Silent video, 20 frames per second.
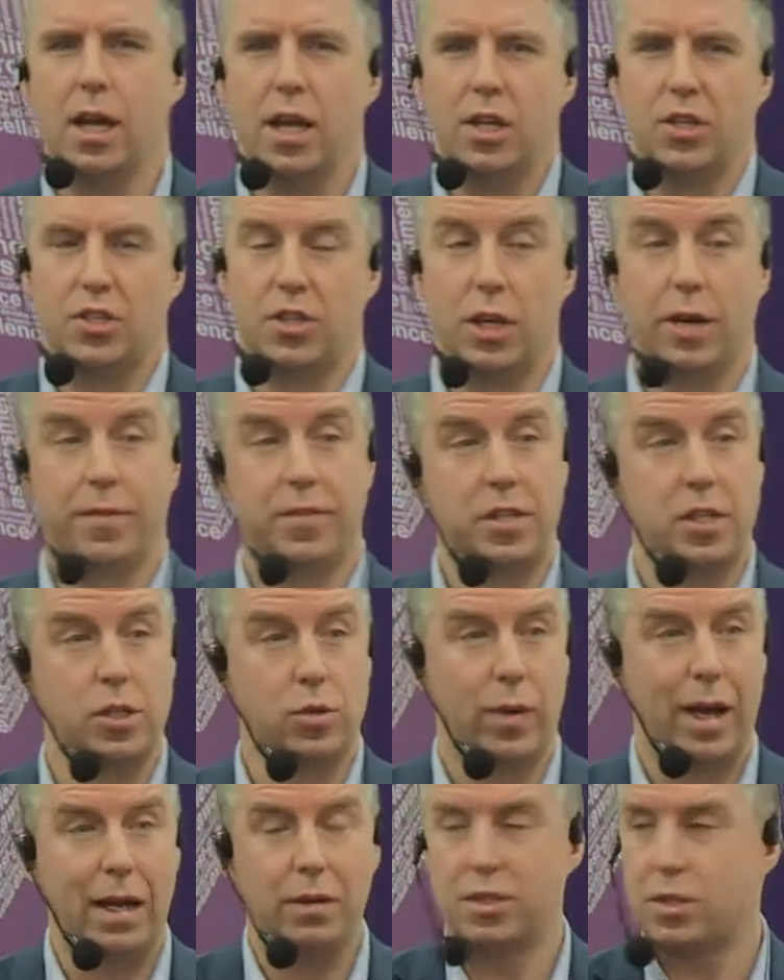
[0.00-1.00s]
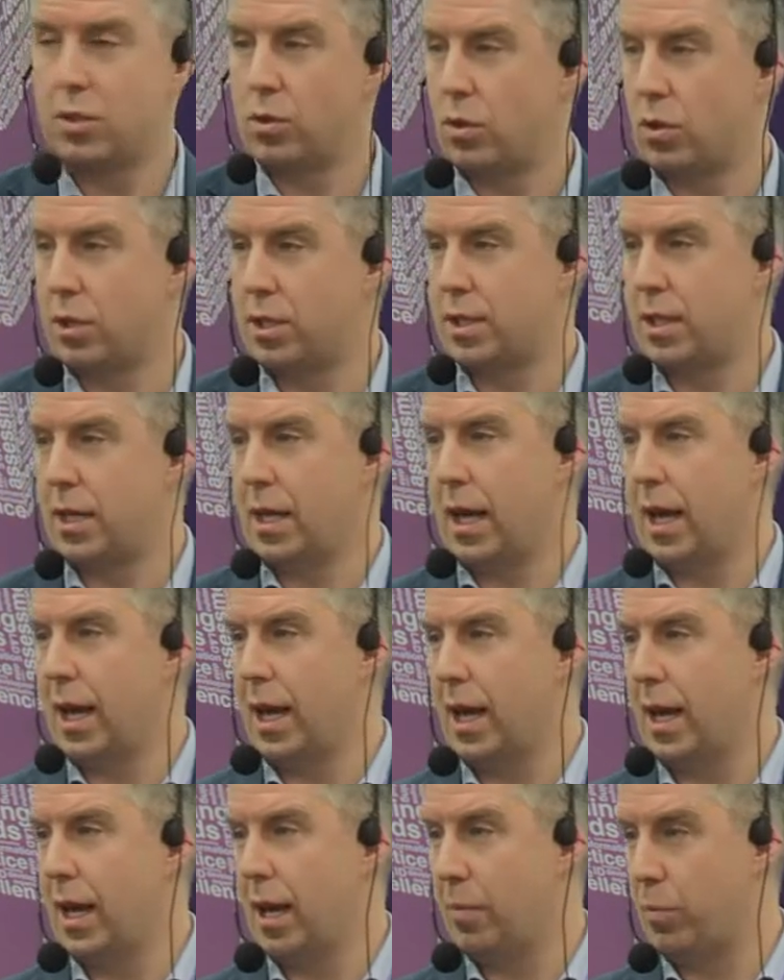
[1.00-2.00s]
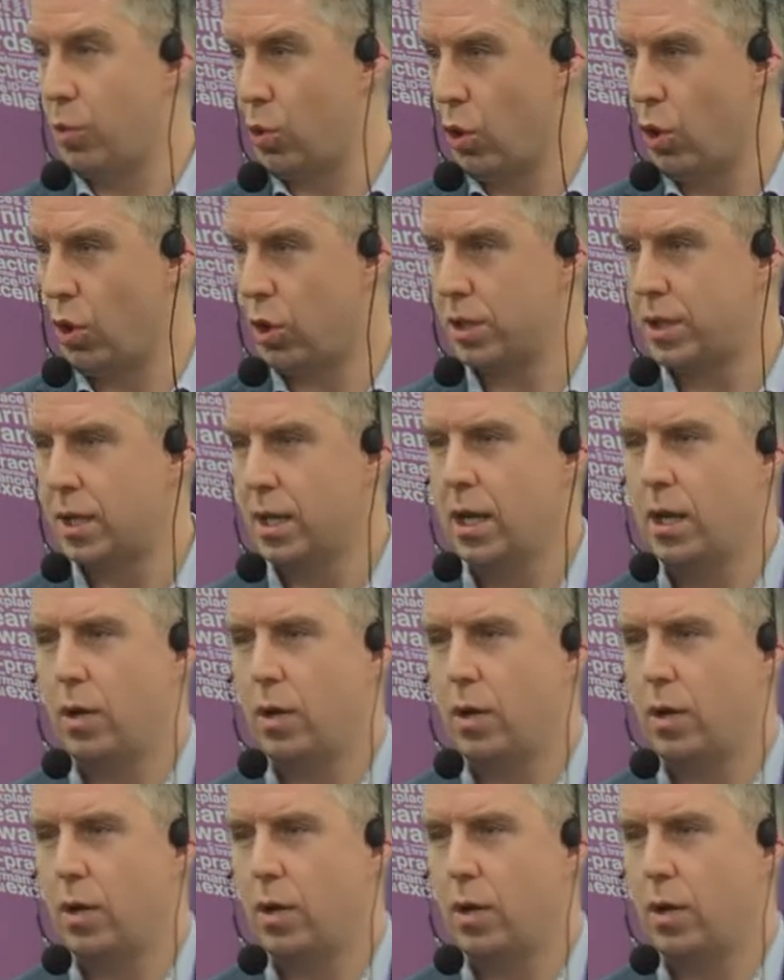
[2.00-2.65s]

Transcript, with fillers: services were outsourced uh, abroad.